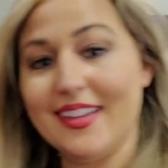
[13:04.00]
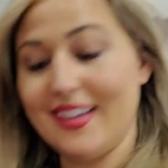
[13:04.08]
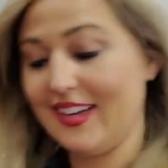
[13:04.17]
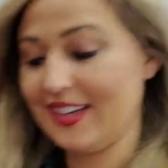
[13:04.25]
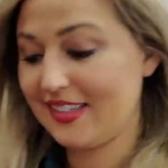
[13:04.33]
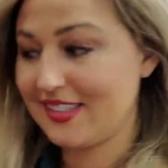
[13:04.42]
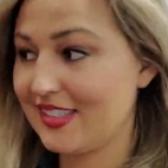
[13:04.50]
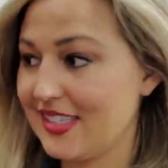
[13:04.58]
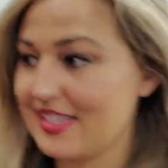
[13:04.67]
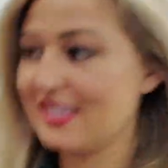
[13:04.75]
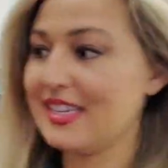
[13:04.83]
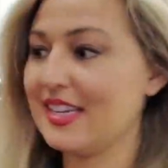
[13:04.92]
it has
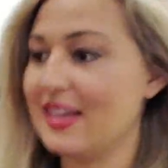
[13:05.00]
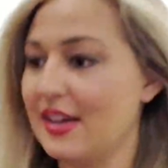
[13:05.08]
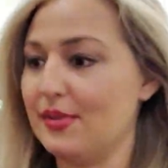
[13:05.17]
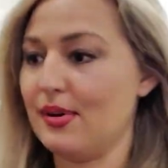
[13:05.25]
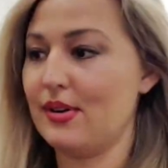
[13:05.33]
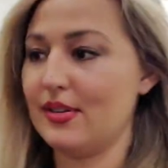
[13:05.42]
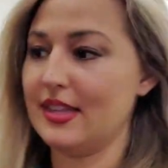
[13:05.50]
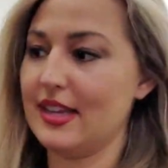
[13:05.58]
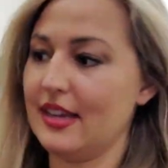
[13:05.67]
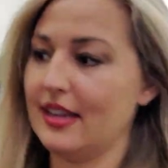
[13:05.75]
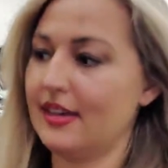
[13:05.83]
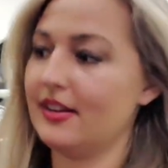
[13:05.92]
Dino on
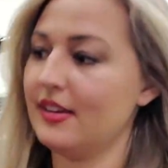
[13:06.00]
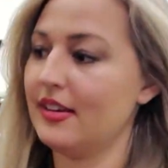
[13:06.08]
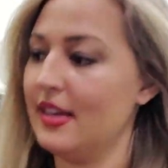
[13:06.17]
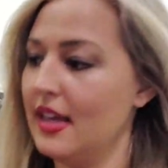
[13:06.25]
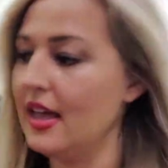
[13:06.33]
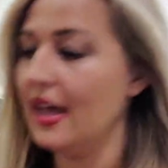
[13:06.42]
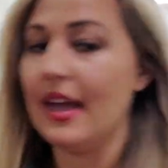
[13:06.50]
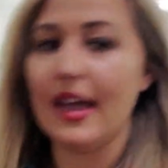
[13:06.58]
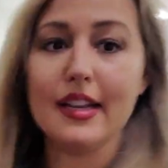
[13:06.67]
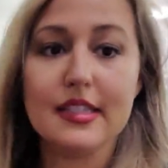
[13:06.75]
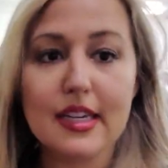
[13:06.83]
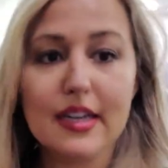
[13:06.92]
there.
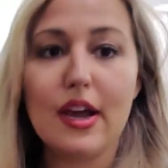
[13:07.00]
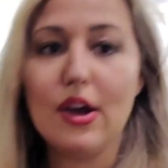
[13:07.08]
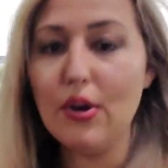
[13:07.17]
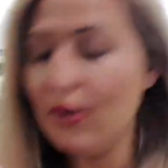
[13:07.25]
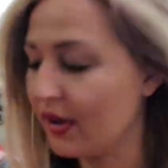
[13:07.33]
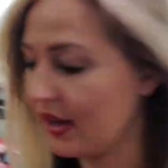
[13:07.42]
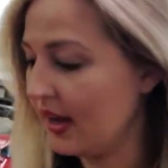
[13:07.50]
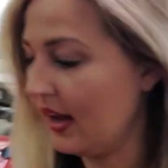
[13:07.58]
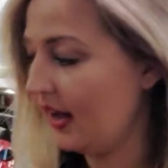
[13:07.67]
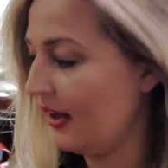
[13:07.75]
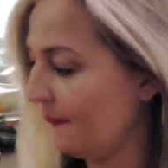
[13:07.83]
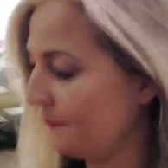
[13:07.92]
And Dino,
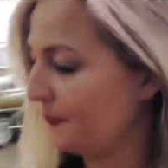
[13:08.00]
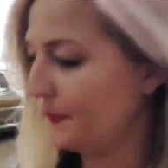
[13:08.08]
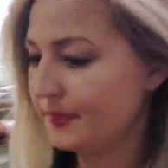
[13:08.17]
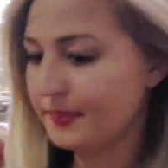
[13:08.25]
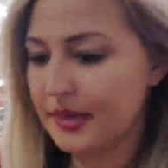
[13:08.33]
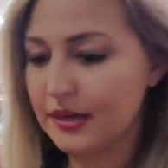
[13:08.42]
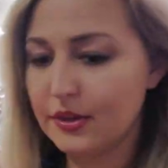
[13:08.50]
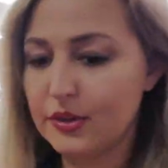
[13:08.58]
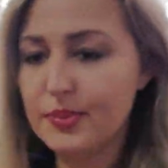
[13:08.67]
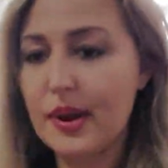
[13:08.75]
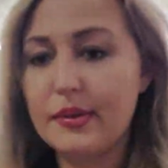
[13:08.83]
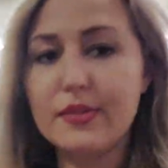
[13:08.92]
many of you
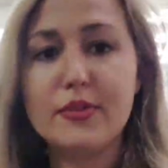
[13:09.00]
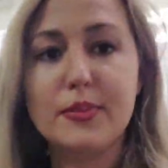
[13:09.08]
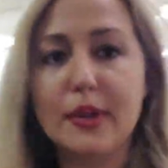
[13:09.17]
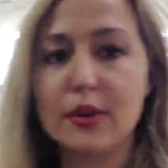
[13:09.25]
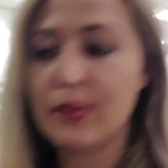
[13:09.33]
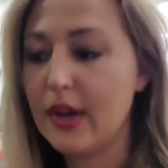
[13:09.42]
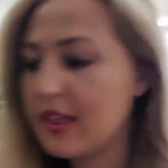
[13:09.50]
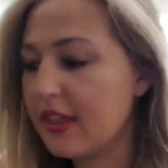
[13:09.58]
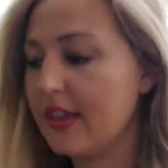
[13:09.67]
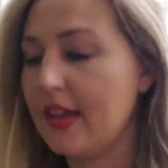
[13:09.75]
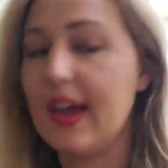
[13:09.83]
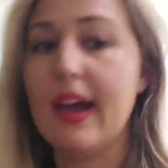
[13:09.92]
are probably familiar with,
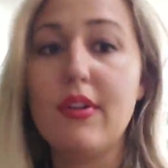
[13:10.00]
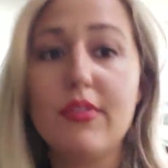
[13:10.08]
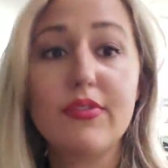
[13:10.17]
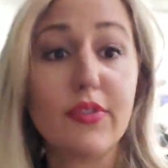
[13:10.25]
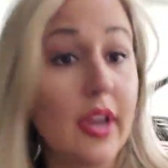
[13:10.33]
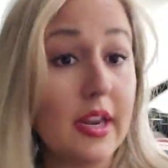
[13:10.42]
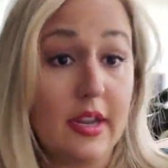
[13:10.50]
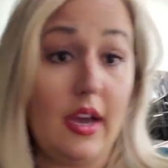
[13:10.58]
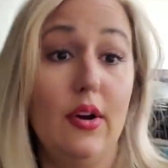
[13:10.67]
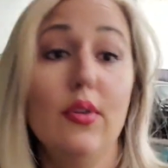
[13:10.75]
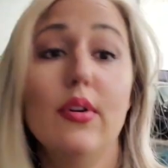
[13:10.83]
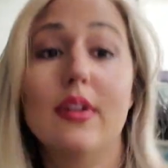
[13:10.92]

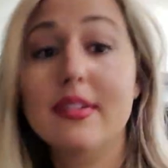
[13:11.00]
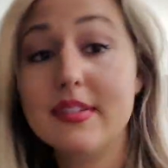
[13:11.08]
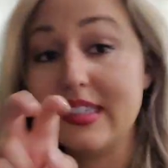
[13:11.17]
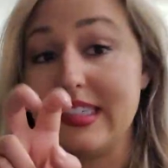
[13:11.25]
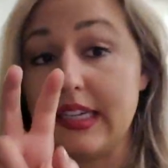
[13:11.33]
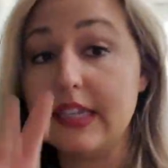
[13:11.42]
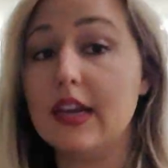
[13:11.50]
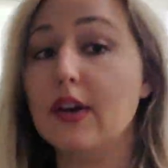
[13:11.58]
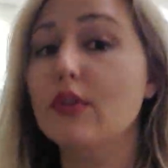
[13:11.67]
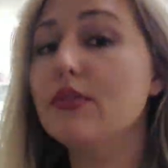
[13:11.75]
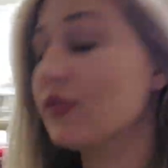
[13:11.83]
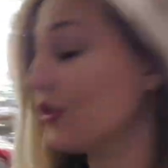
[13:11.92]
Alfredo
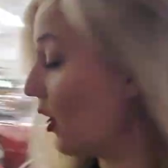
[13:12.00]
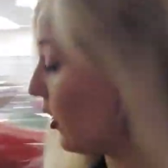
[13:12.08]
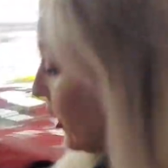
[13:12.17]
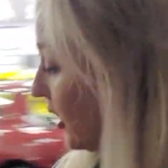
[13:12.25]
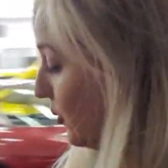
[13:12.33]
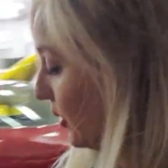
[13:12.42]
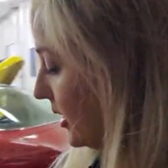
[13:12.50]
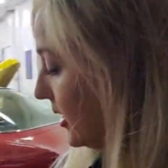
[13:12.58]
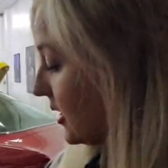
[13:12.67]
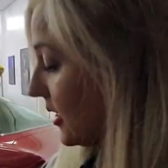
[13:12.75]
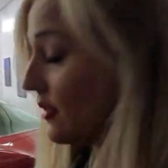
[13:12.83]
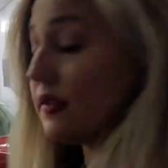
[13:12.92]
Dino Ferrari
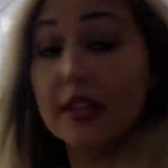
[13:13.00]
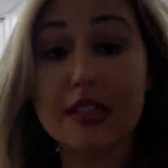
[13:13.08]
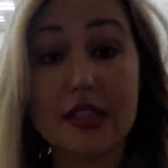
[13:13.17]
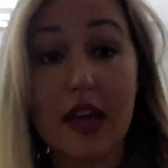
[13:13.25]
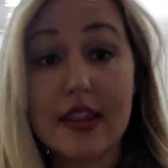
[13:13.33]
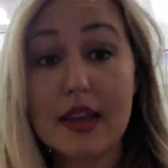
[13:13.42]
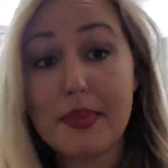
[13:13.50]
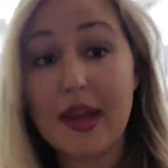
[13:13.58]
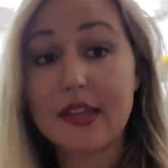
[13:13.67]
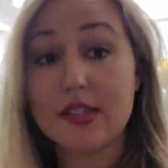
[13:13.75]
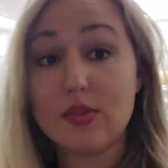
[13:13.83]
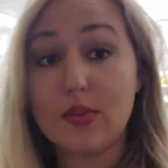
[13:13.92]
was the son that
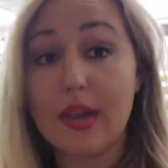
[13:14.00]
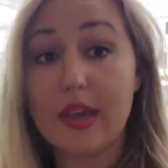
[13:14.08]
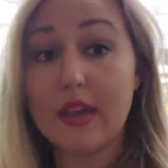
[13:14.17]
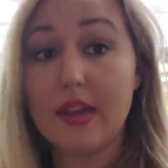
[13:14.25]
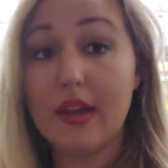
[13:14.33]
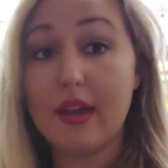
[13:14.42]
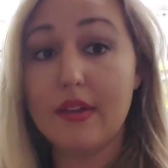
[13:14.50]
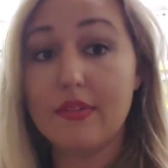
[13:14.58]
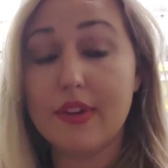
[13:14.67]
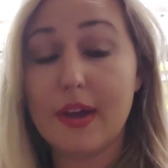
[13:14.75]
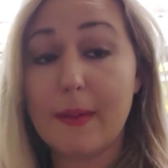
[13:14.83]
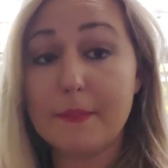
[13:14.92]
passed away
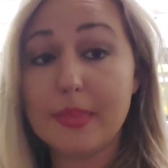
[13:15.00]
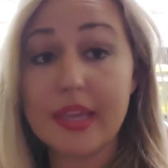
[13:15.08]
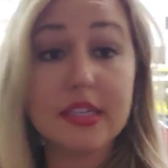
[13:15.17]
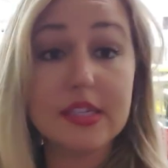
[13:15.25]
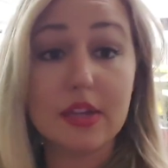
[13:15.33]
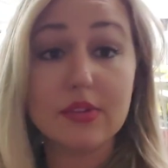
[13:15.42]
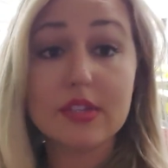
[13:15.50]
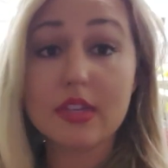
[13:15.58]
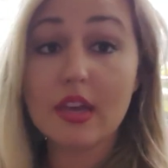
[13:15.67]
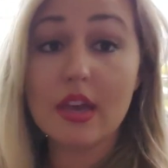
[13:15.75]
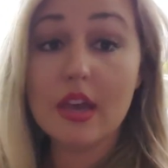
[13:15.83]
of Enzo's,